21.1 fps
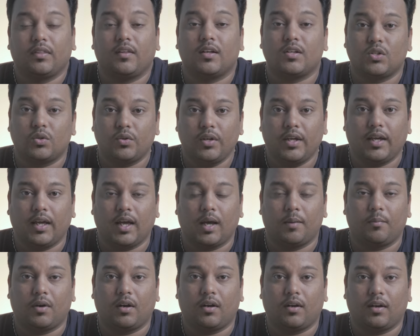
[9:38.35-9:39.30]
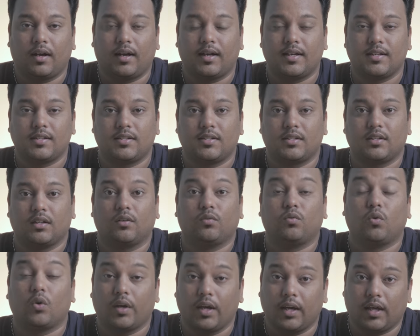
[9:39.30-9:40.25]
The Sony camera has uh,
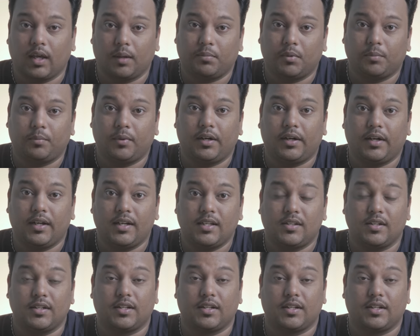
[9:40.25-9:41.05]
four K capabilities.